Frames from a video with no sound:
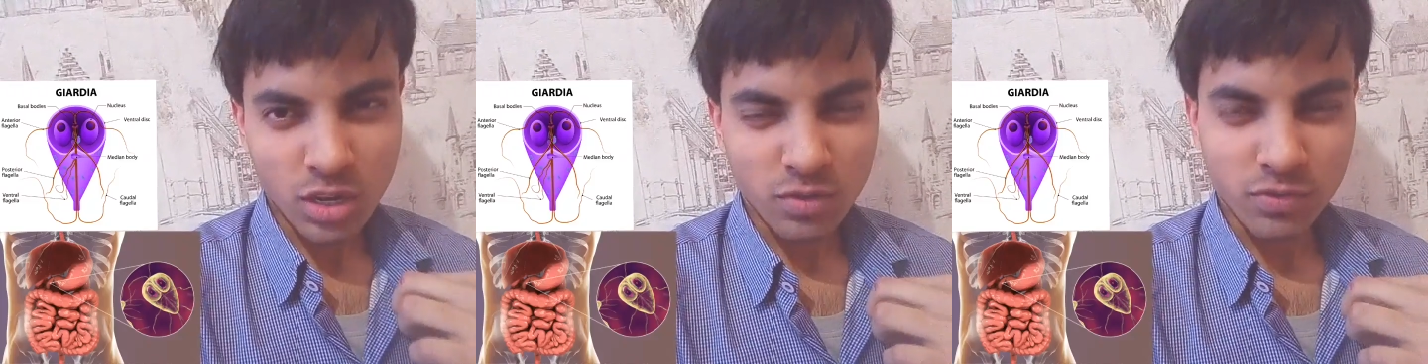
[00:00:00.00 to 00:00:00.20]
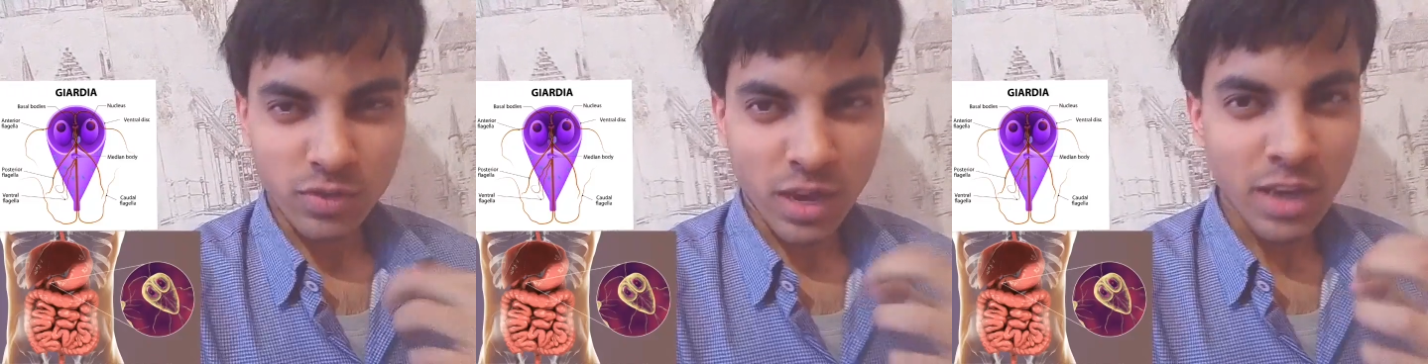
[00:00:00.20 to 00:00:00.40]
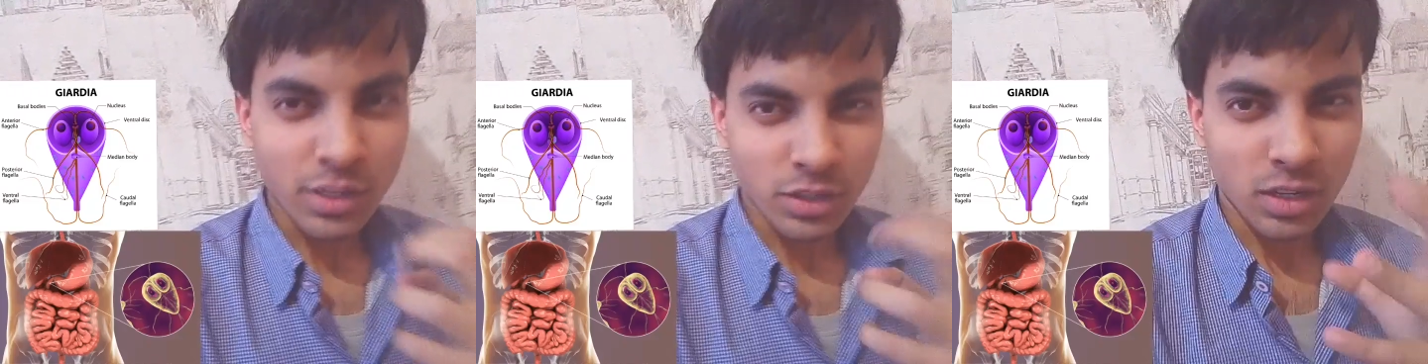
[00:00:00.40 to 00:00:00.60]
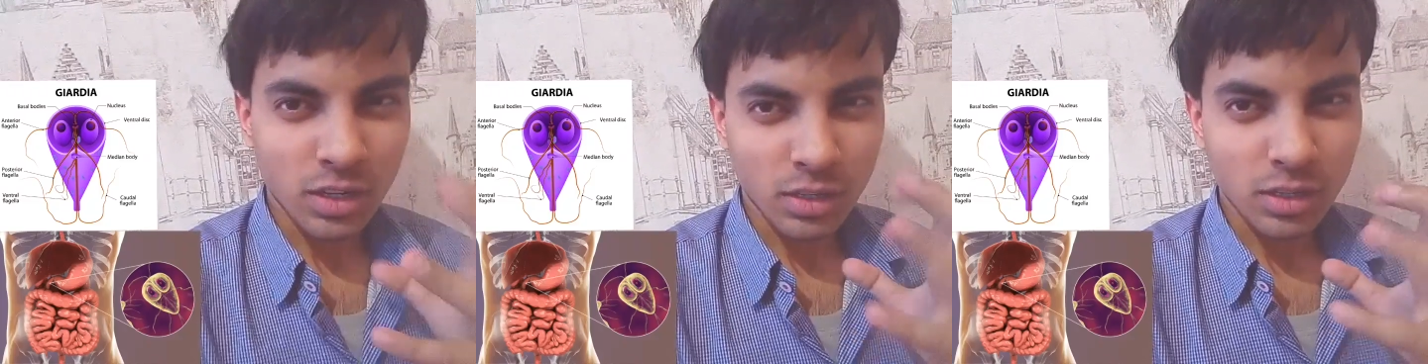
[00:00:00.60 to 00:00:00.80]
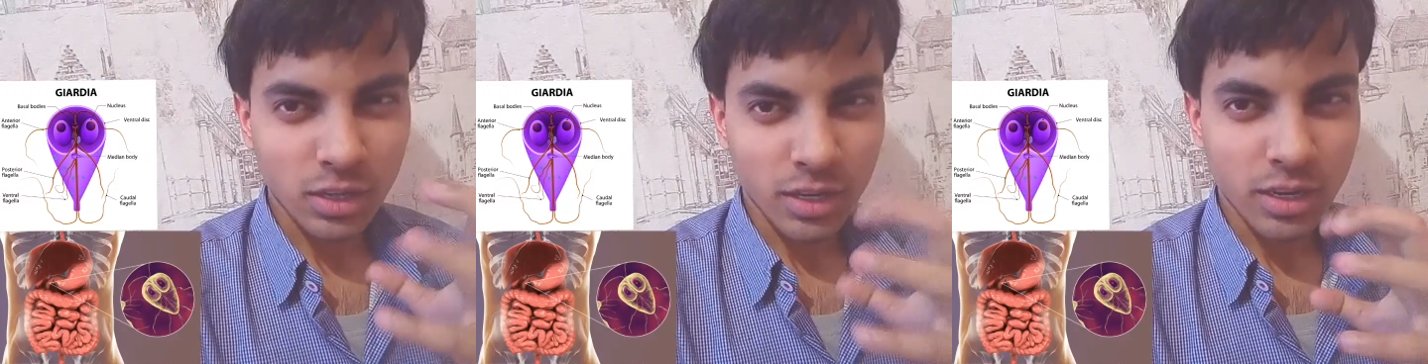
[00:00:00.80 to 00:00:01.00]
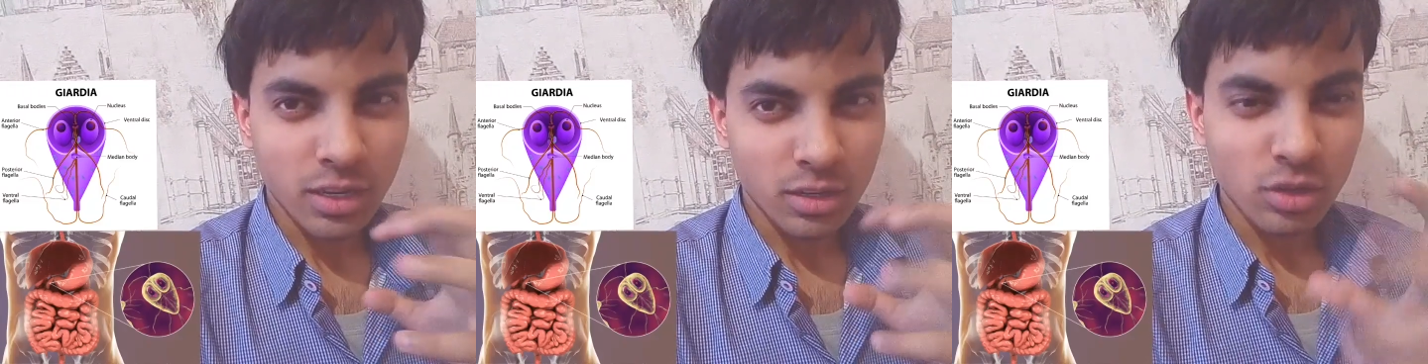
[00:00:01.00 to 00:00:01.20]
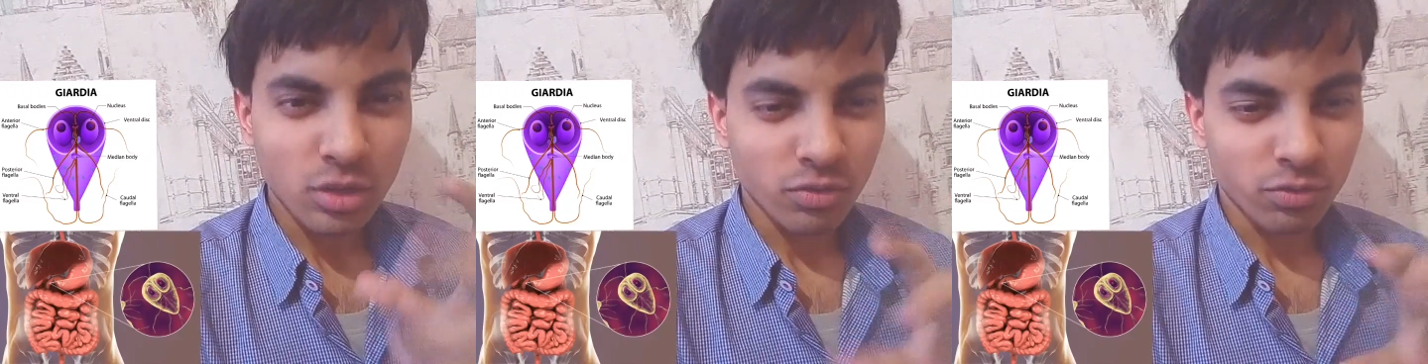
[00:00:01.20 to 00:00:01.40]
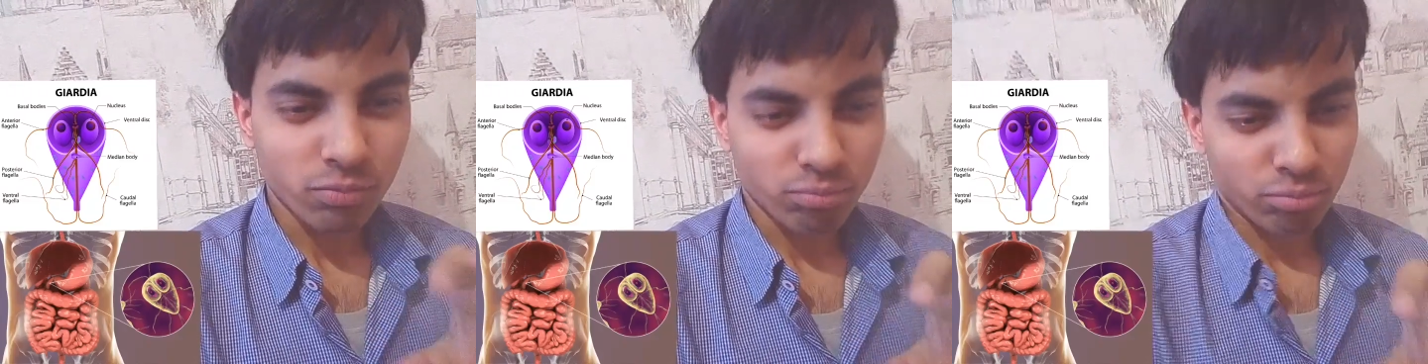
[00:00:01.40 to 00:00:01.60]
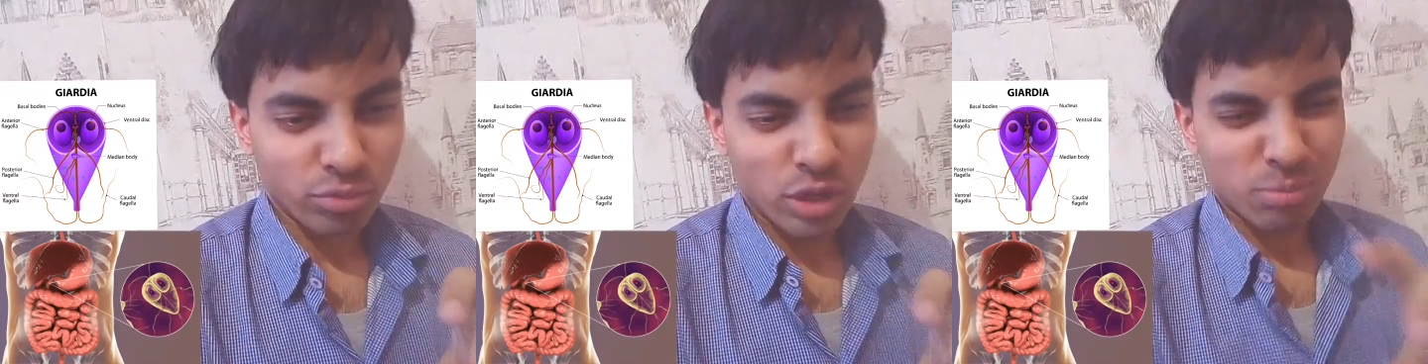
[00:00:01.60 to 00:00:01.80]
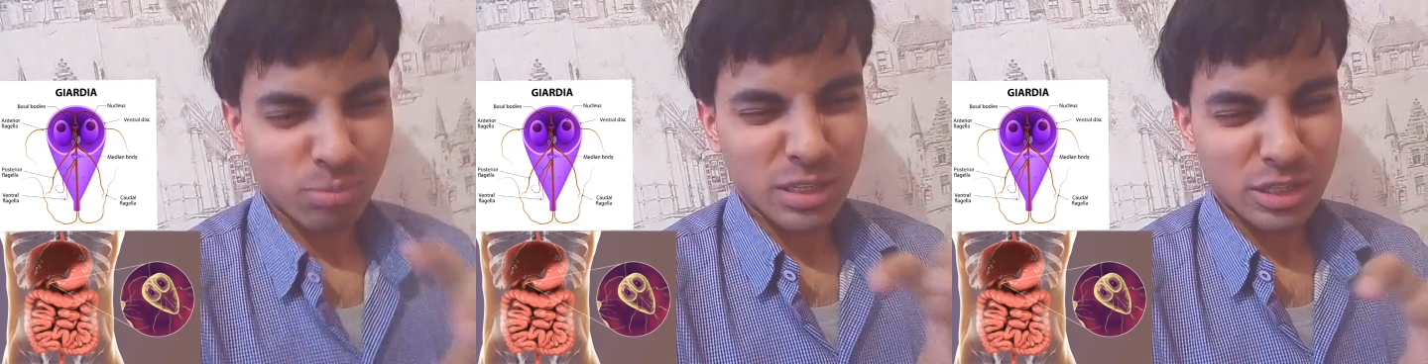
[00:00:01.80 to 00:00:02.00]
if accidentally you
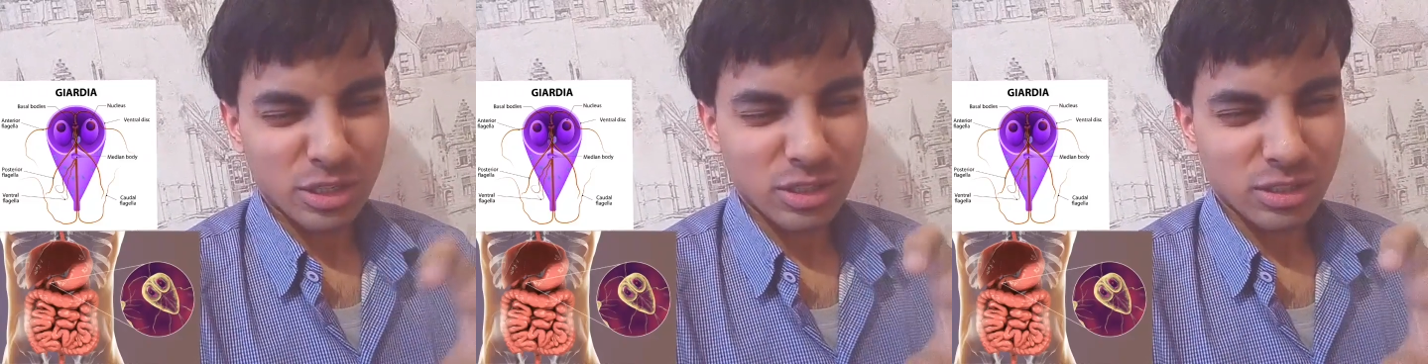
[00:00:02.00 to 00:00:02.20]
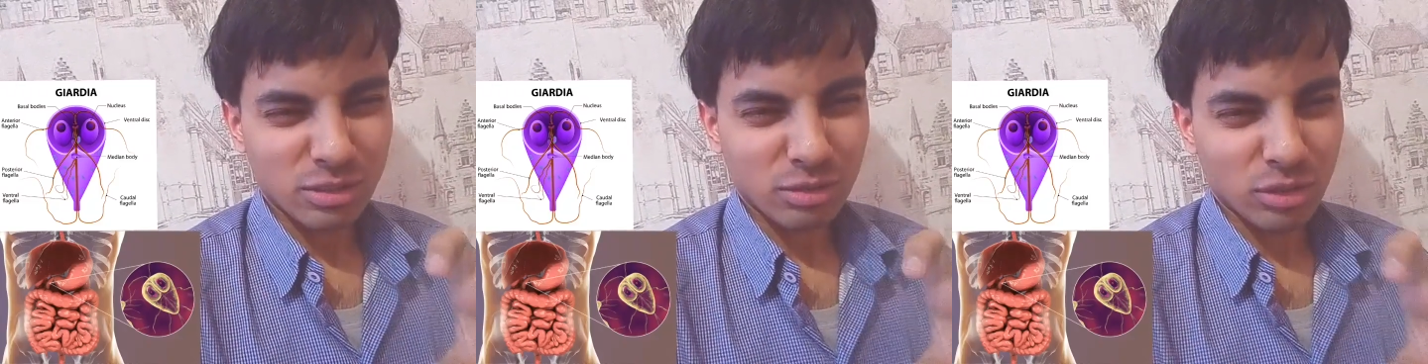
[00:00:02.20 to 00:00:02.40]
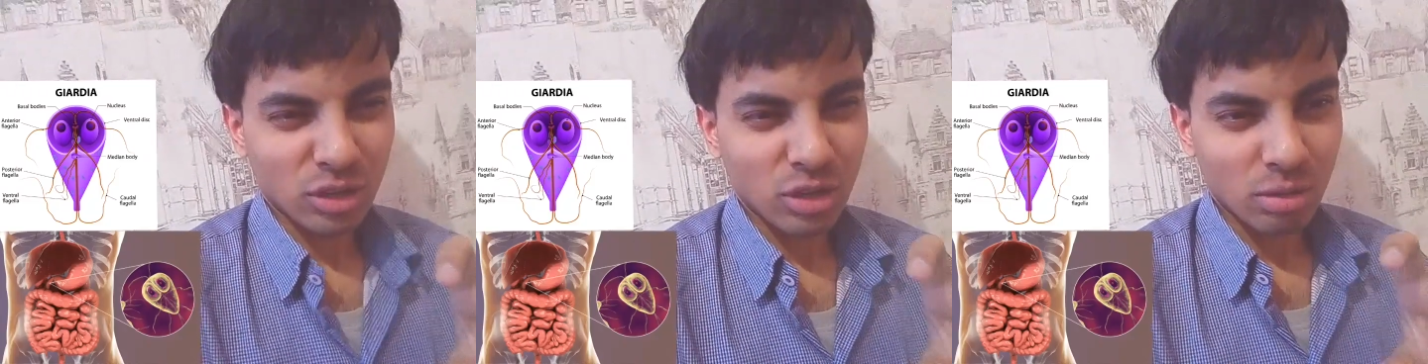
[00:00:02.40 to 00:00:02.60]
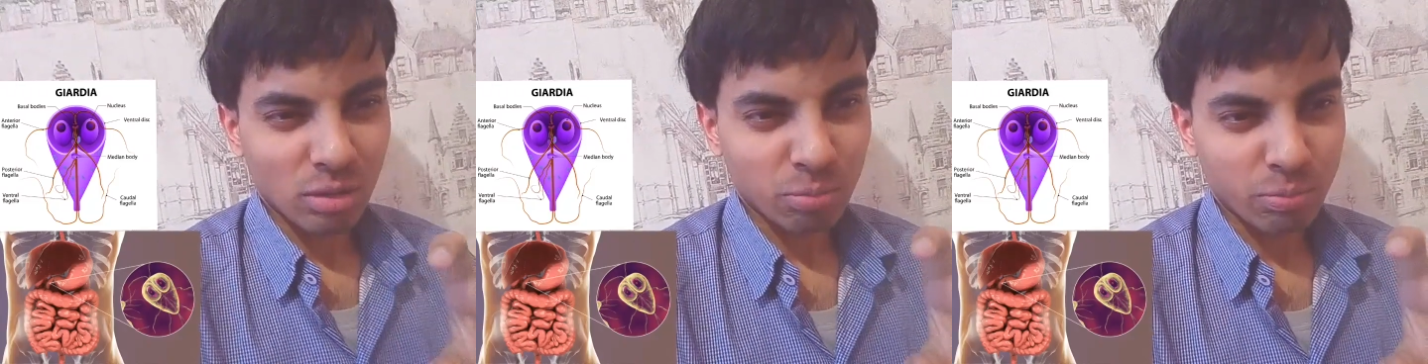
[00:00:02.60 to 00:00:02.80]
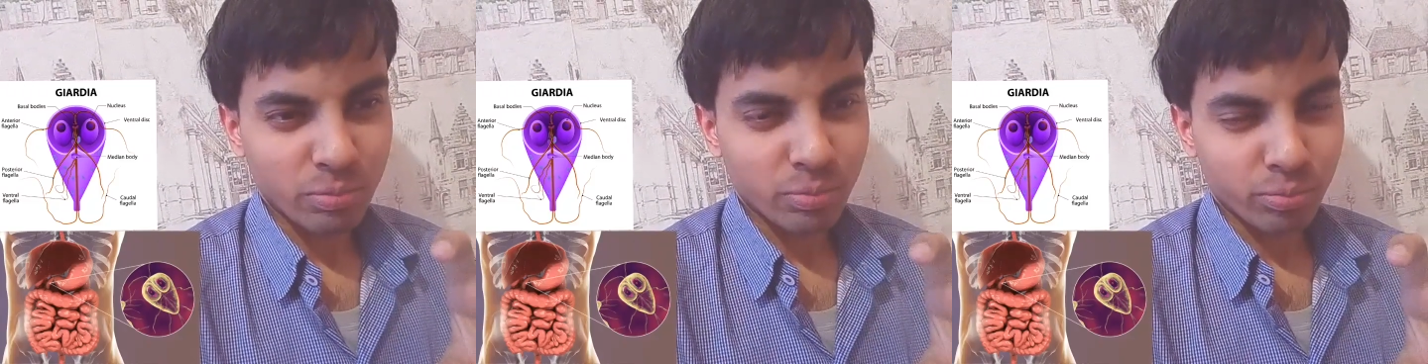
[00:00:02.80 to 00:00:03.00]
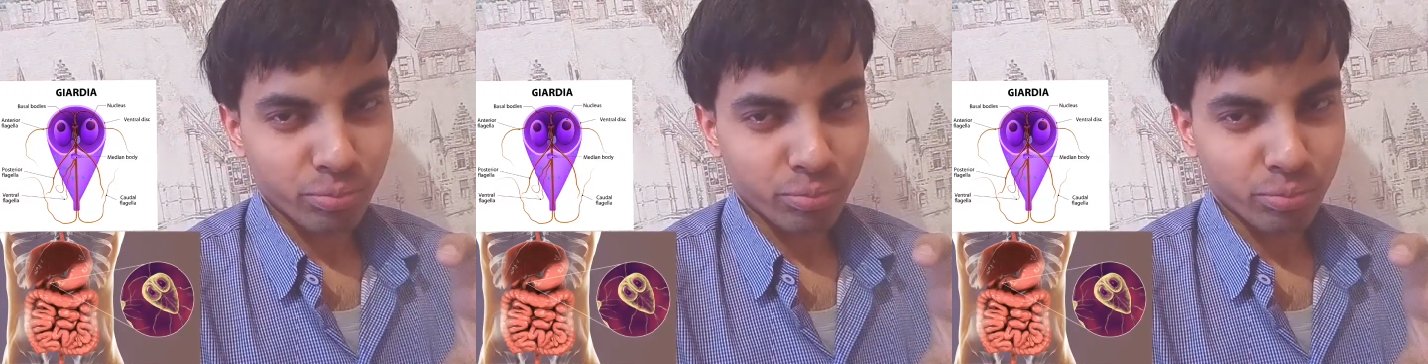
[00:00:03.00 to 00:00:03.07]
you mix your